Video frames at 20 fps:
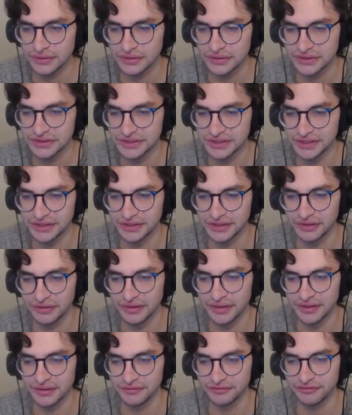So you can go
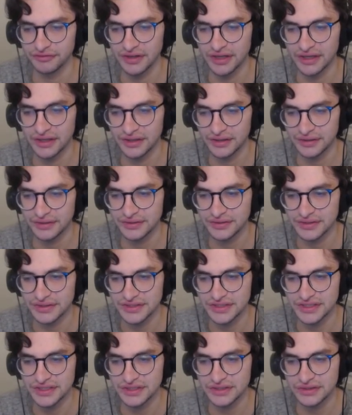ahead and find and
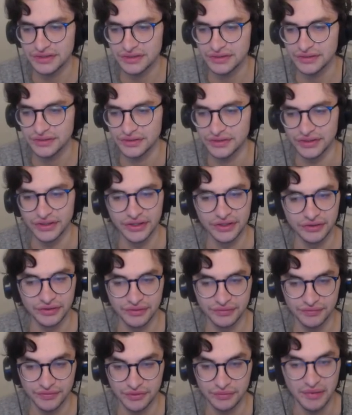see,
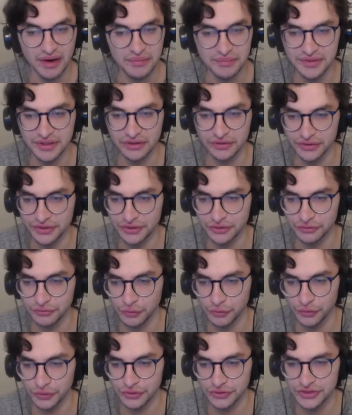if there might be a leader
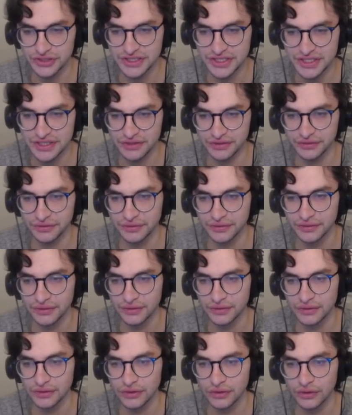for your state
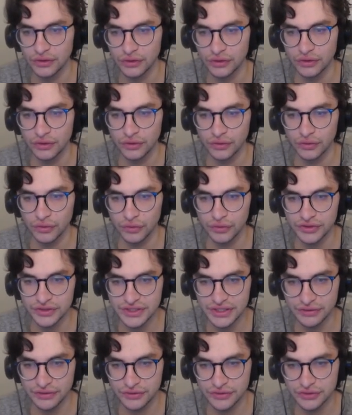or
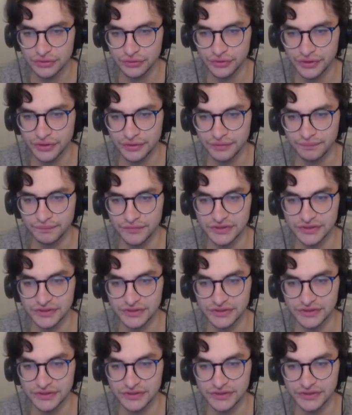territory.